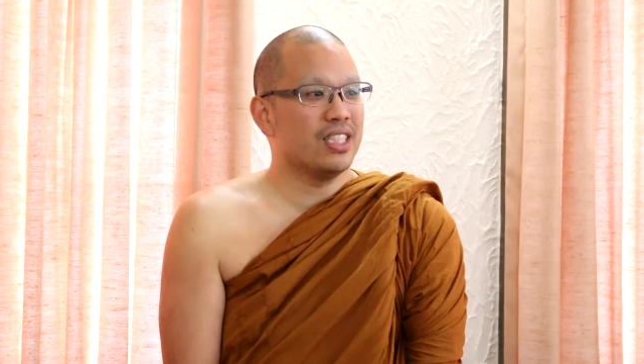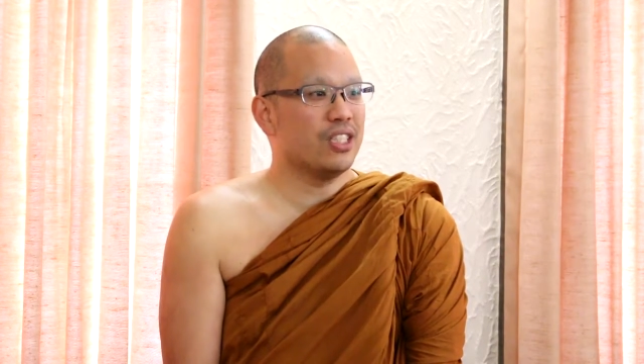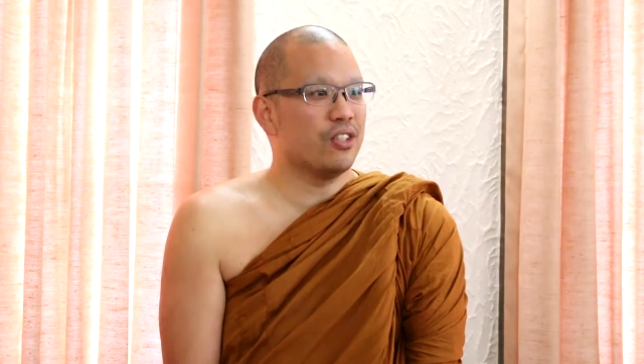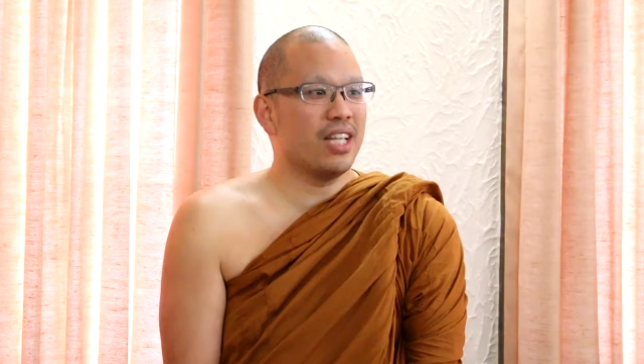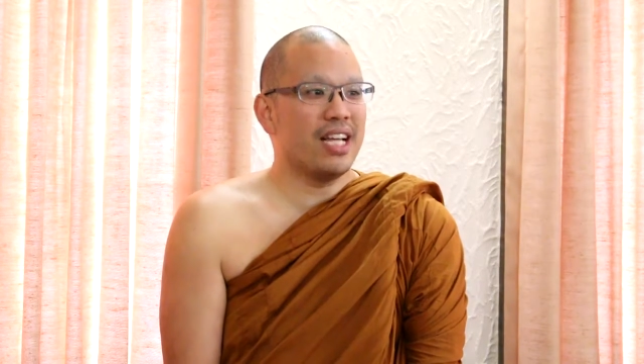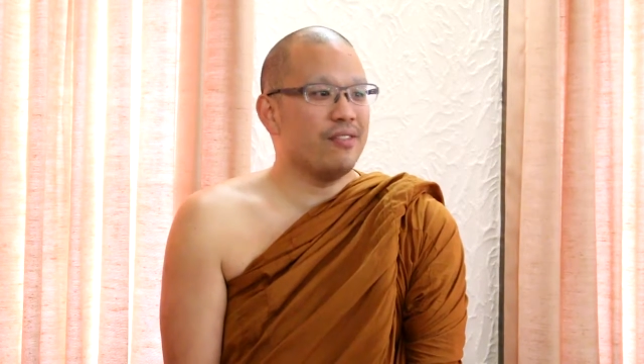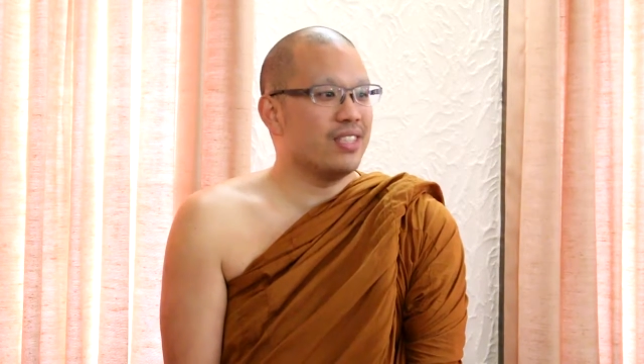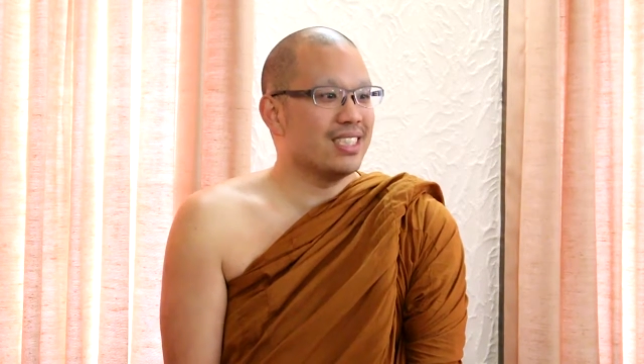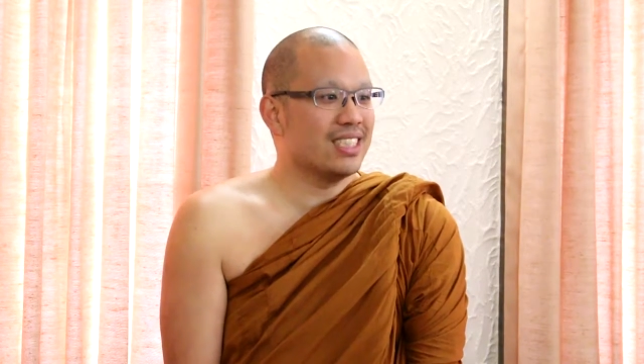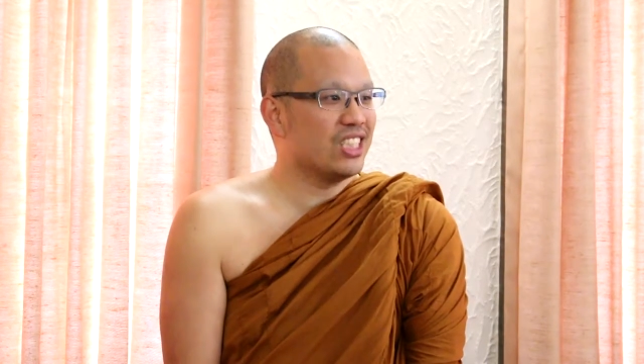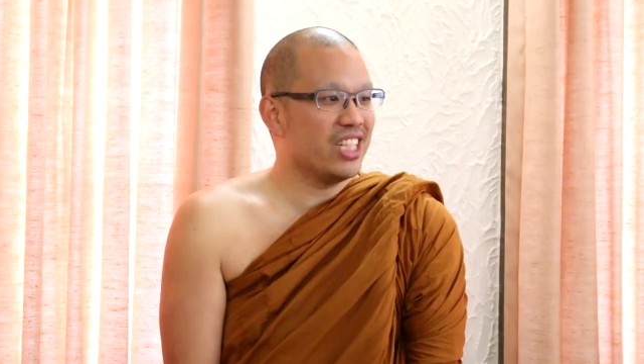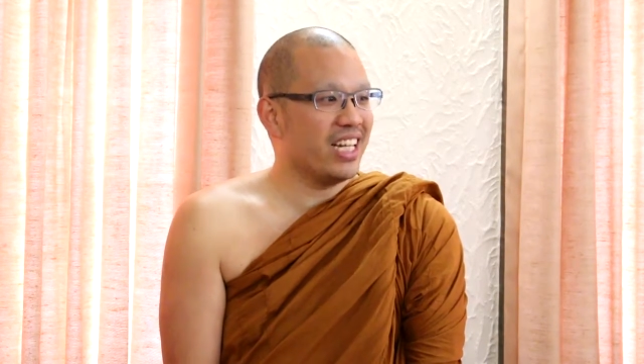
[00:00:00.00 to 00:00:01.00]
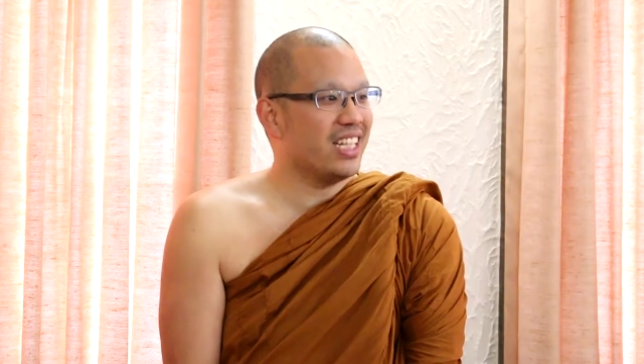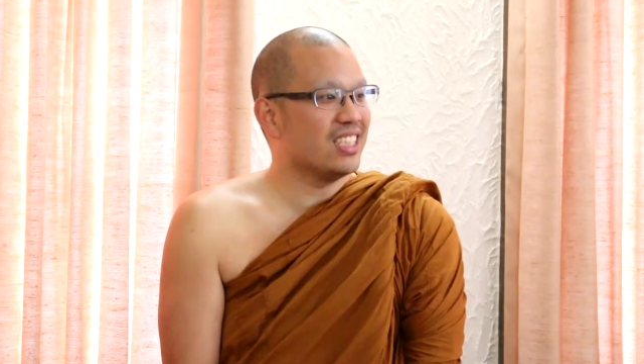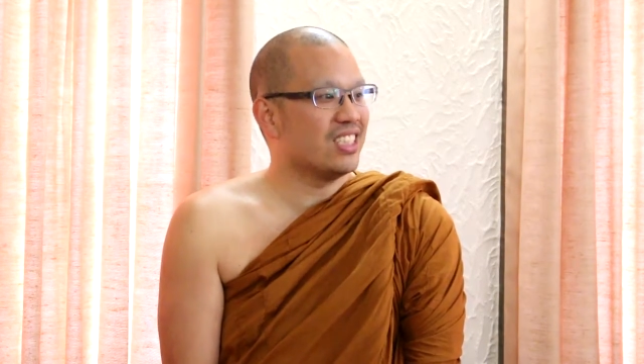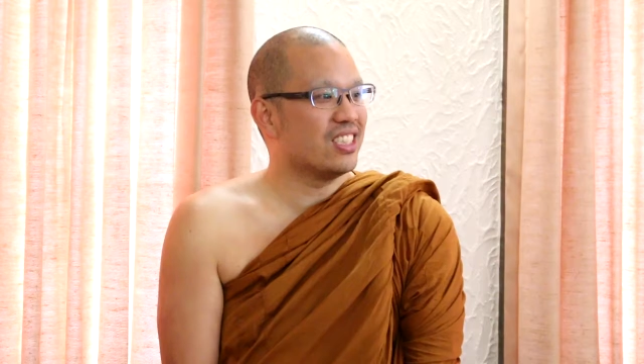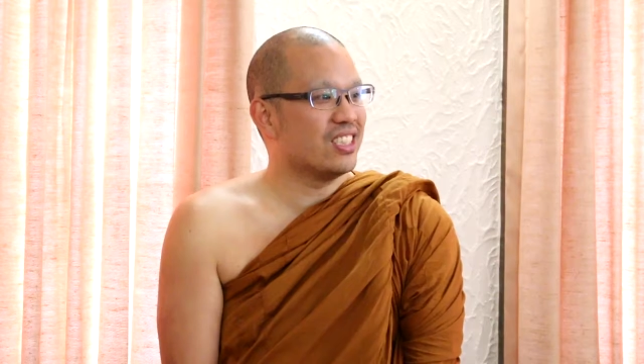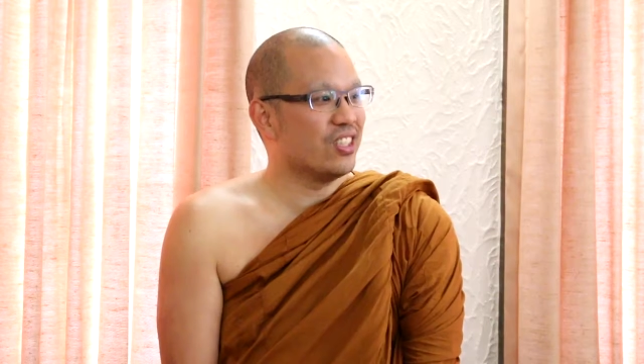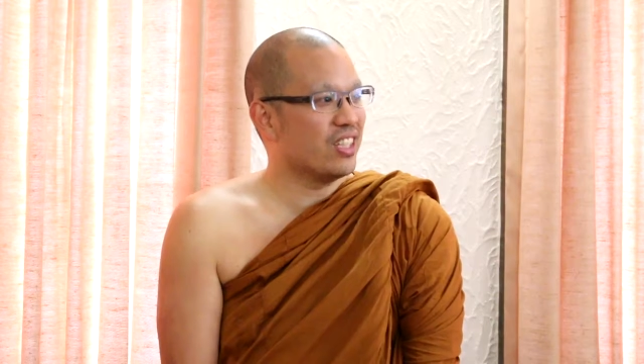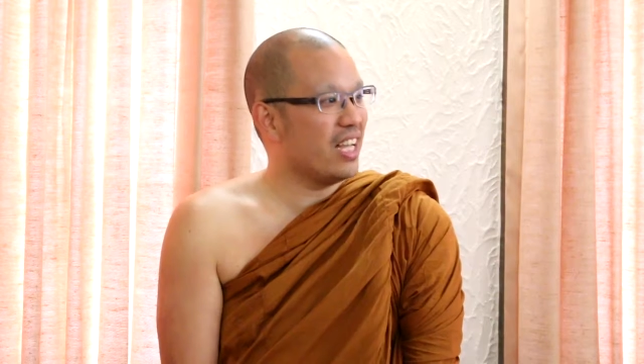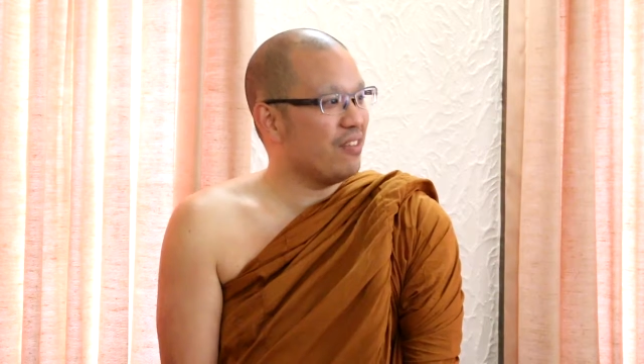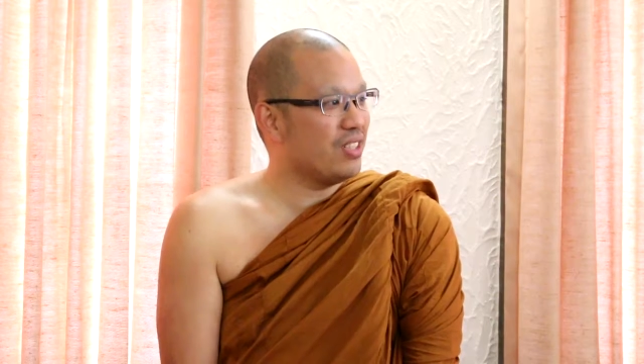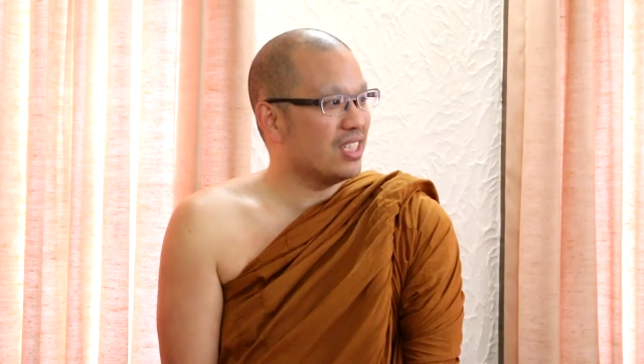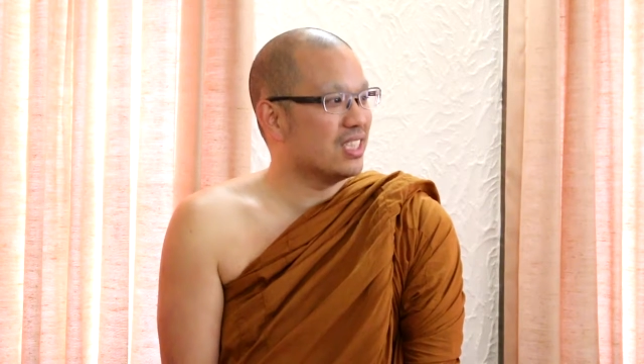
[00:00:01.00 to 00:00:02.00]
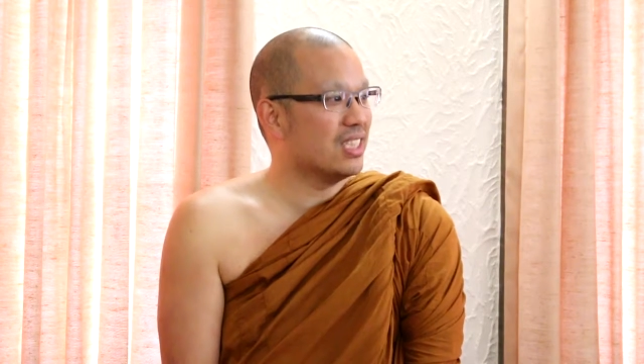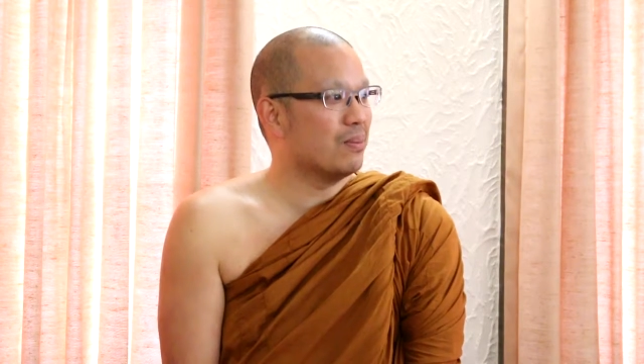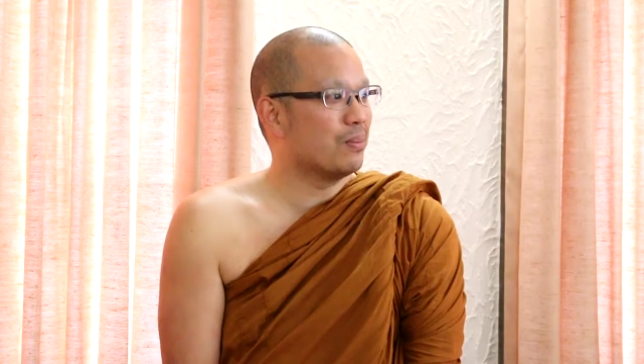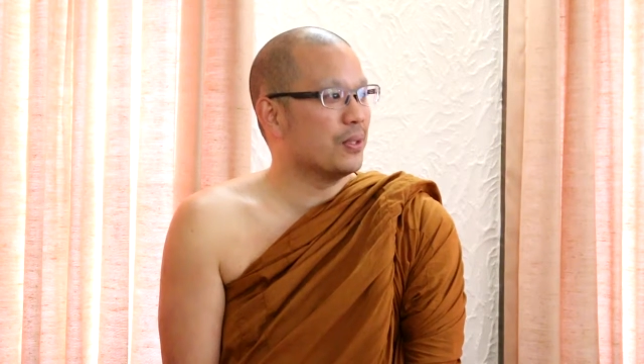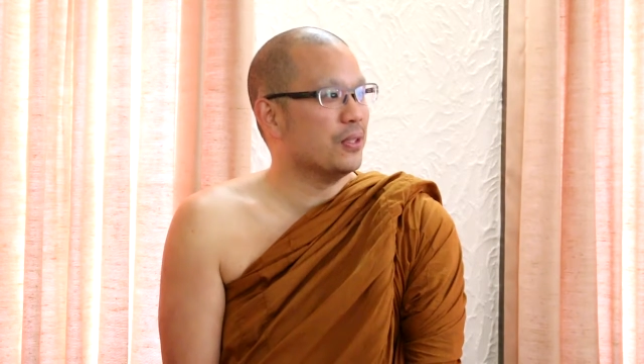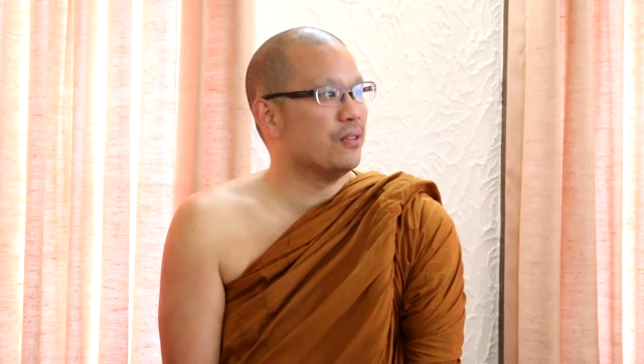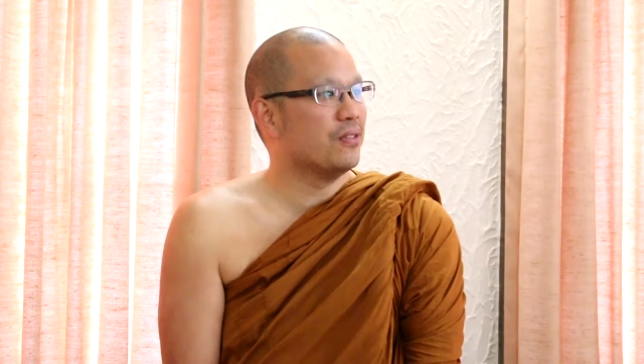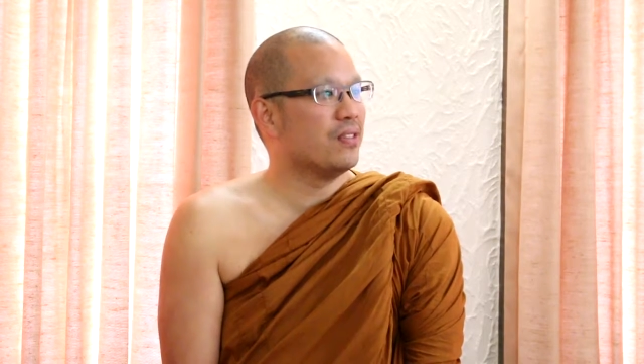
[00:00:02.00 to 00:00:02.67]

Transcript: your life doesn't change. Your life doesn't improve.